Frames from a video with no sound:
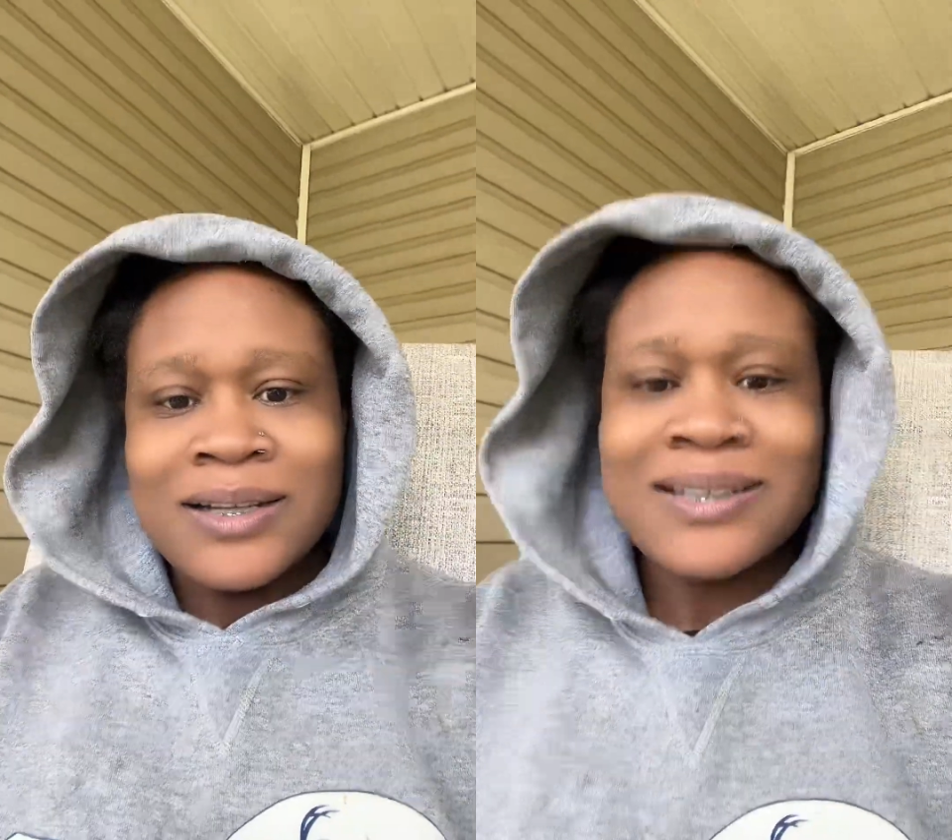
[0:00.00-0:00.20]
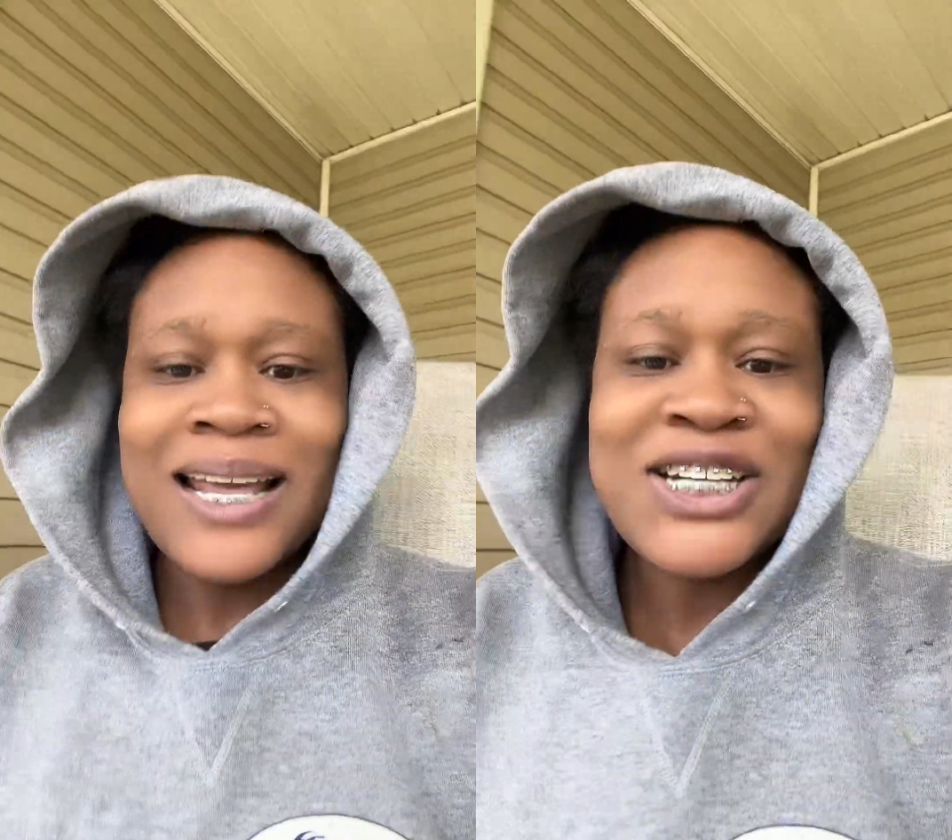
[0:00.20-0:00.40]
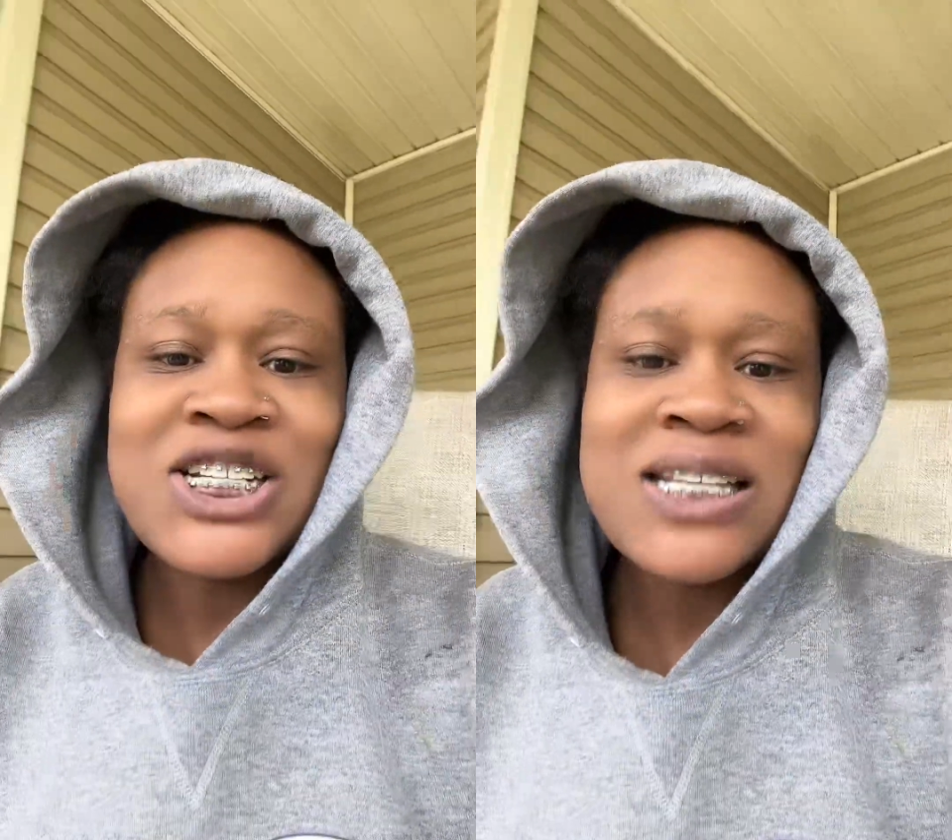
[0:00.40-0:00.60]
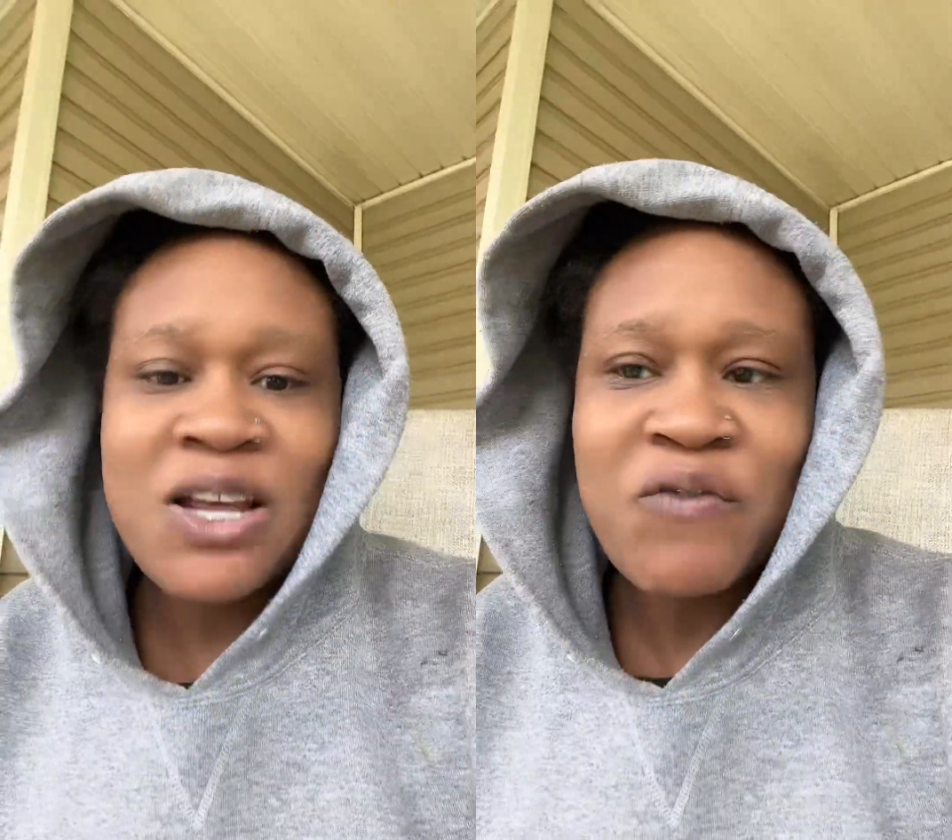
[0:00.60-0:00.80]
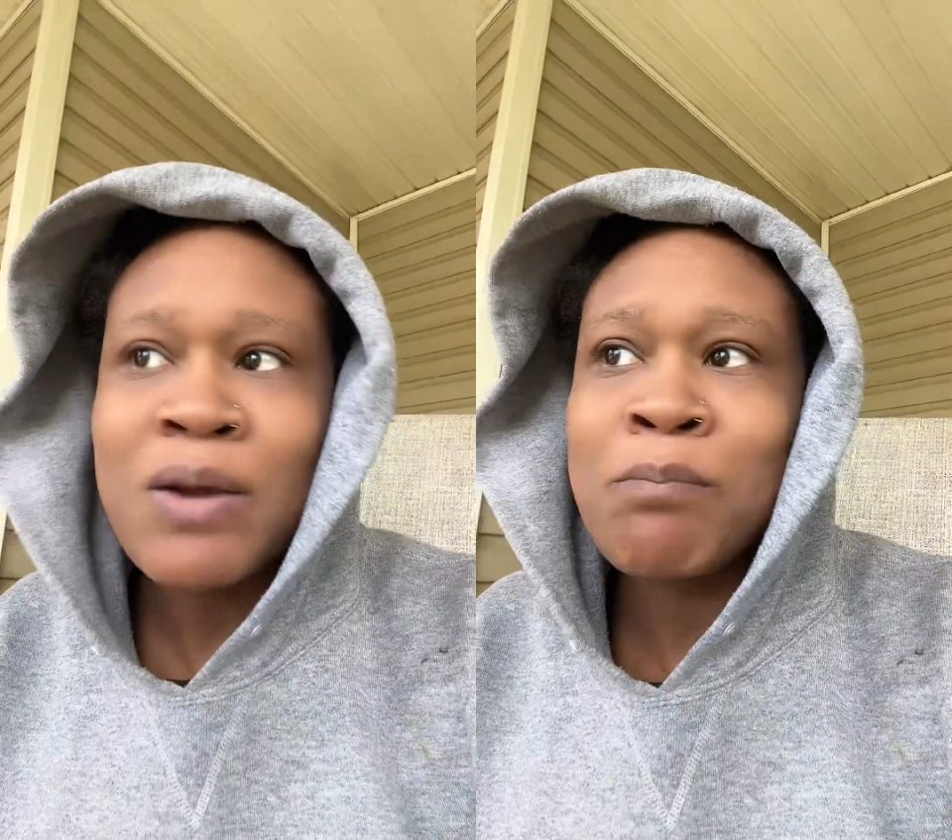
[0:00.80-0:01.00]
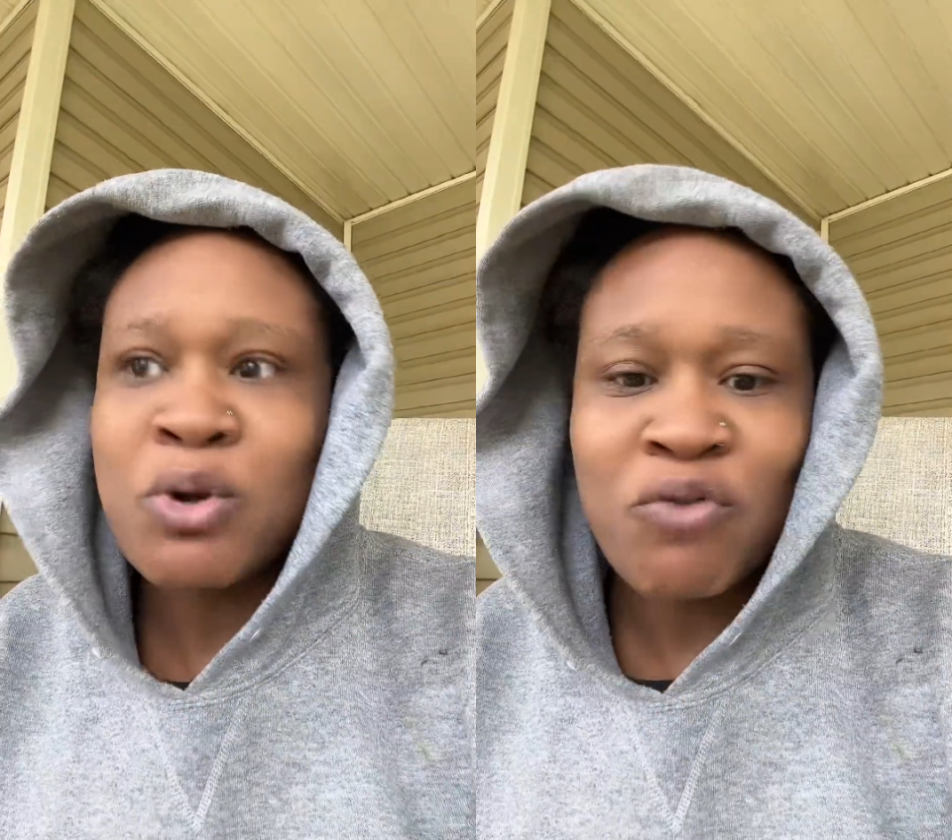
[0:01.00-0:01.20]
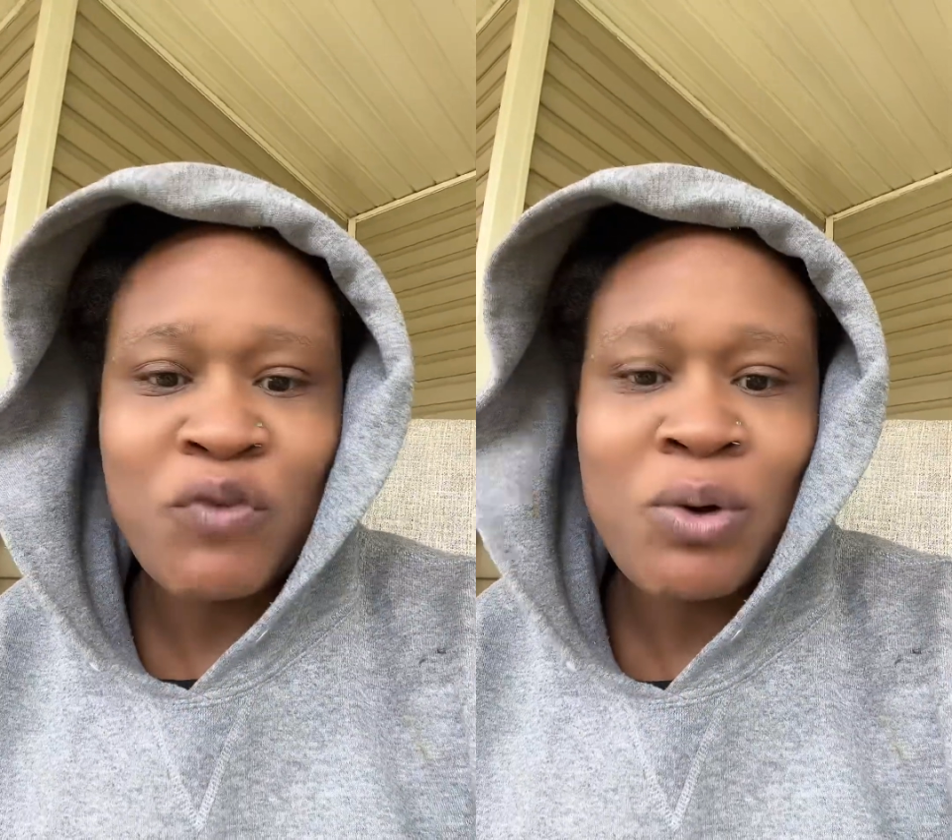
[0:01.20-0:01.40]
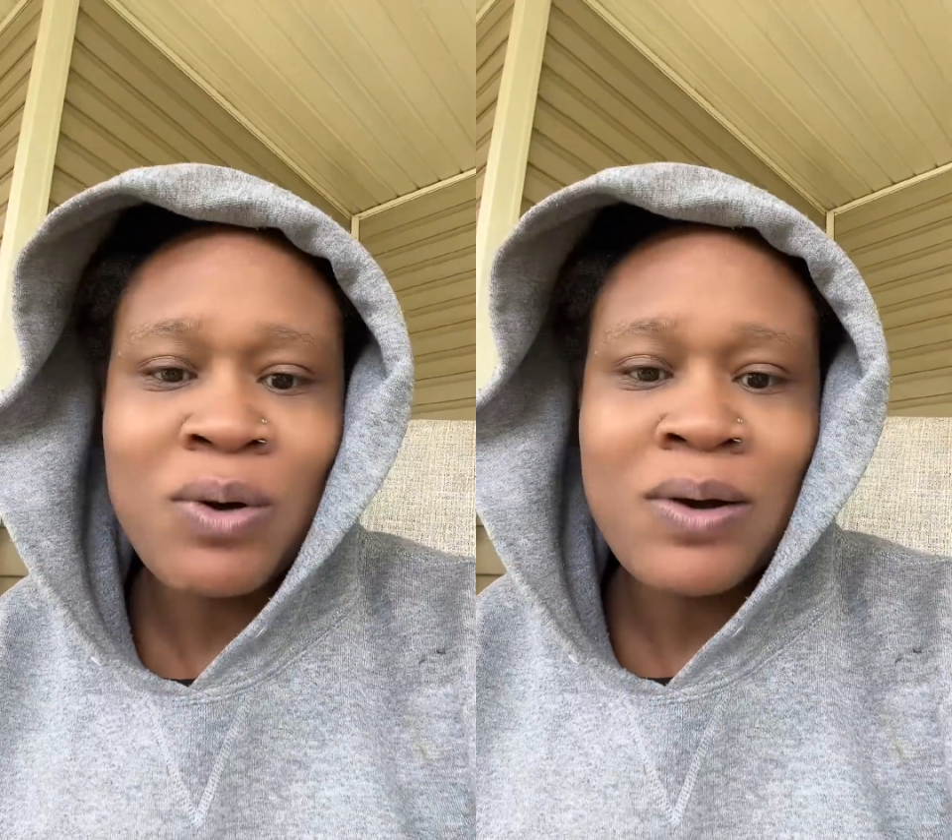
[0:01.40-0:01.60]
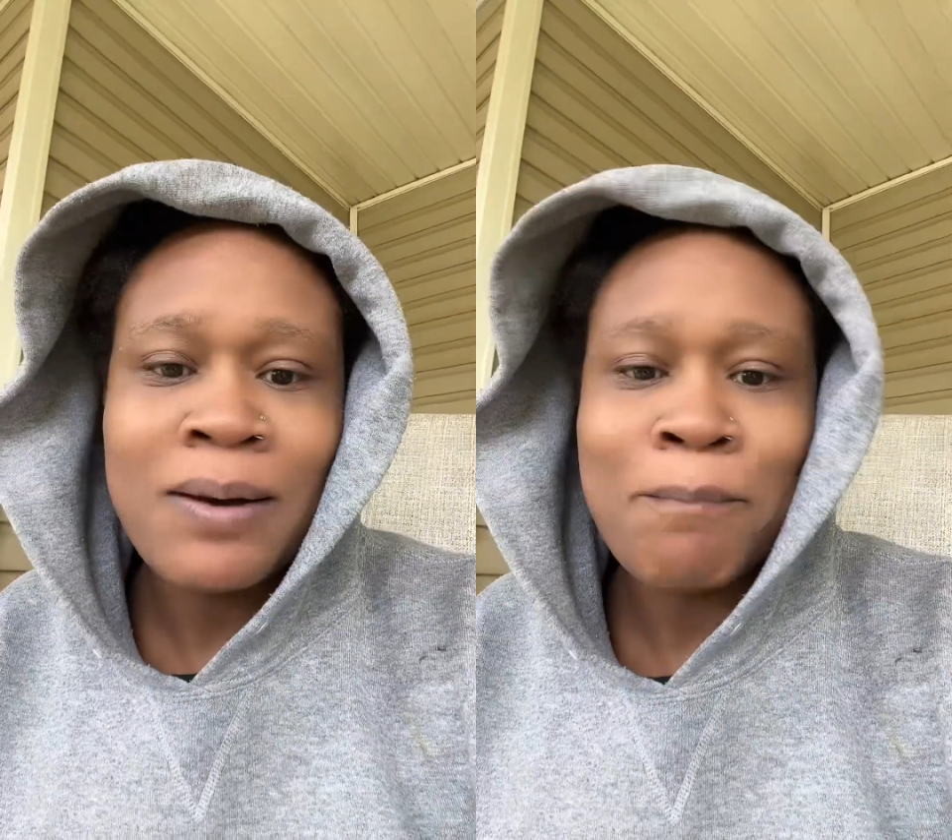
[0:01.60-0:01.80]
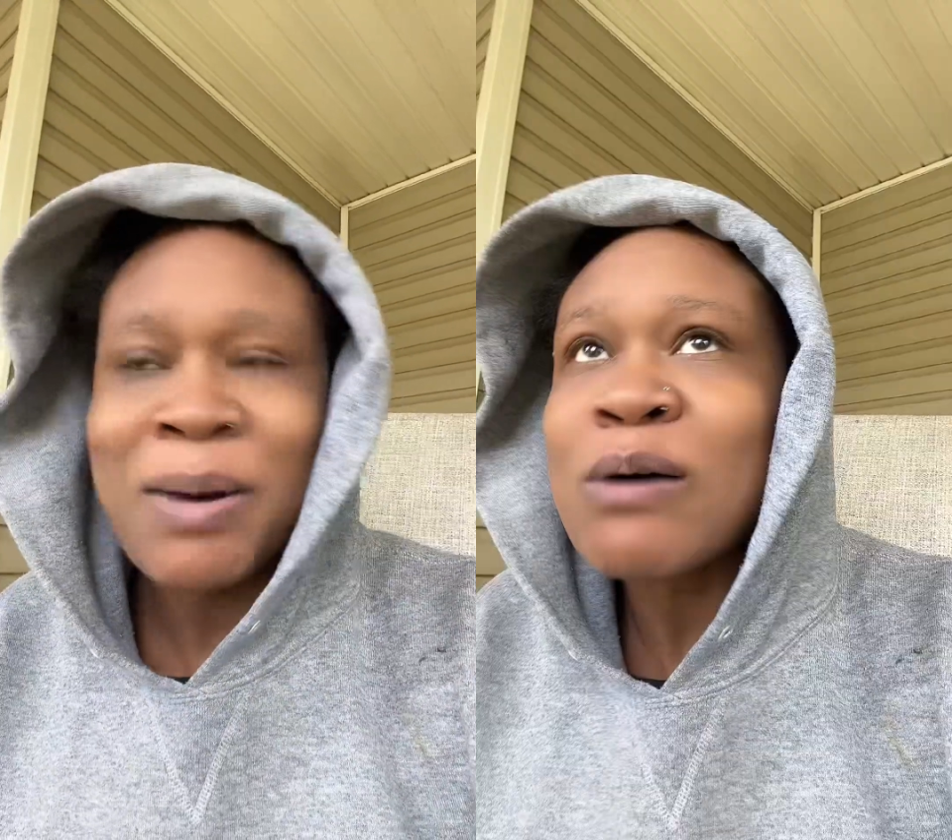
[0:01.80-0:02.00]
They just live in a beautiful
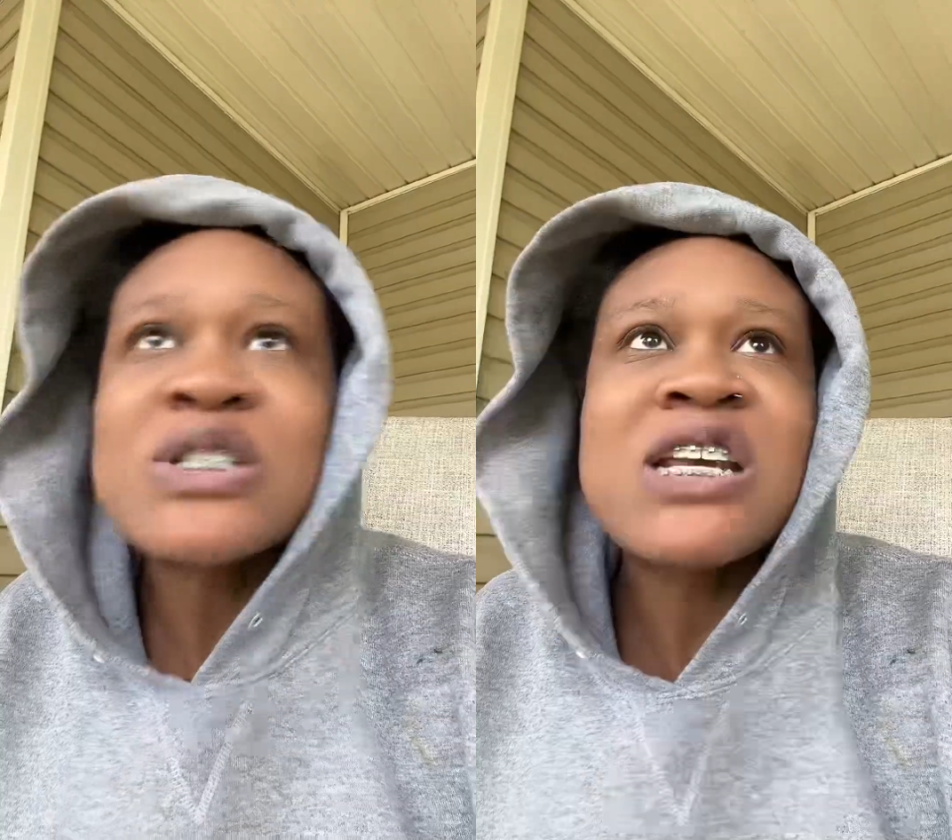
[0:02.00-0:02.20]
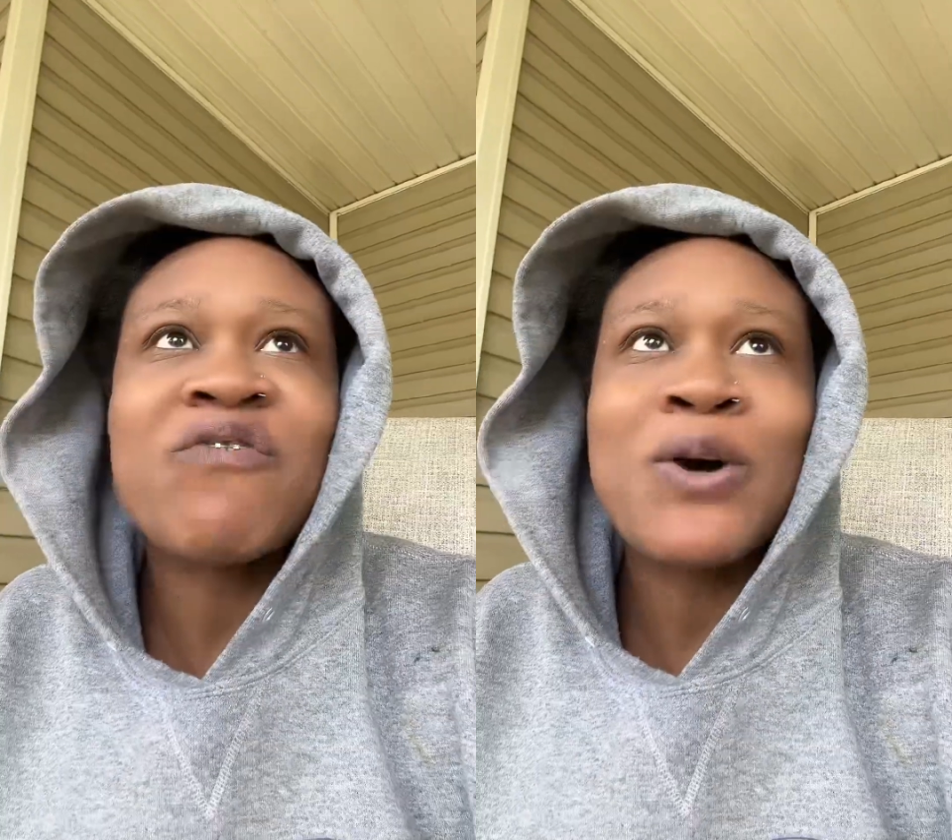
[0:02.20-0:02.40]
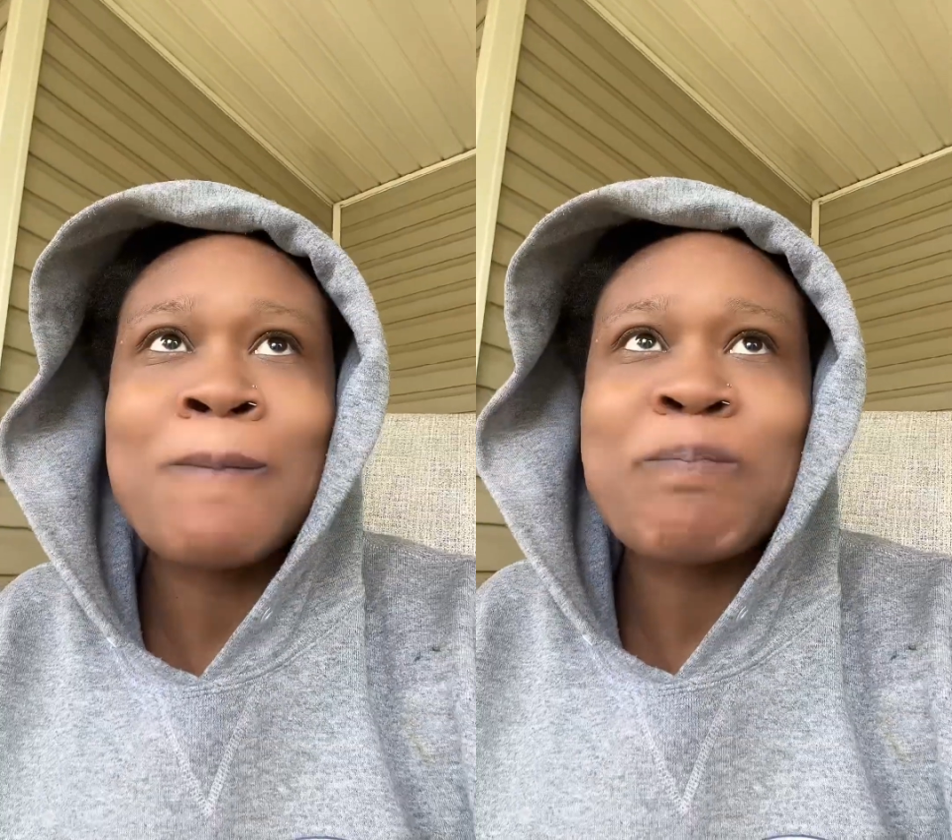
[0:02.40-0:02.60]
bountiful,